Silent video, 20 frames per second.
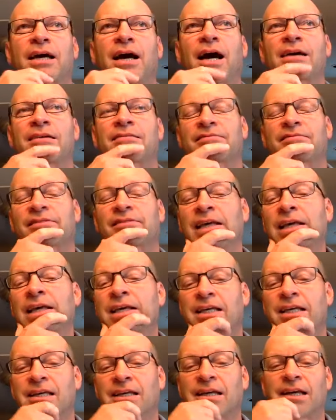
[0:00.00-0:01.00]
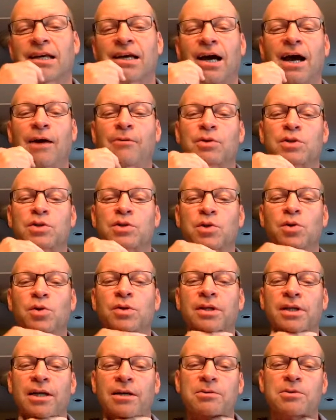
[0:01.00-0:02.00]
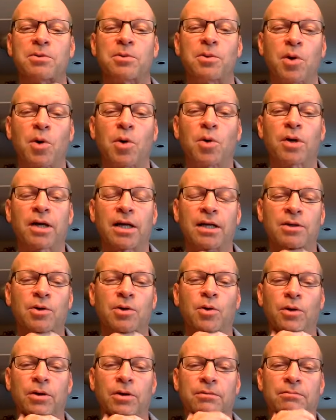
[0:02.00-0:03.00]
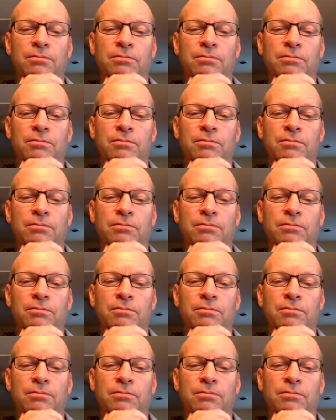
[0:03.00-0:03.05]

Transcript: I think I was told it comes from coconut and corn.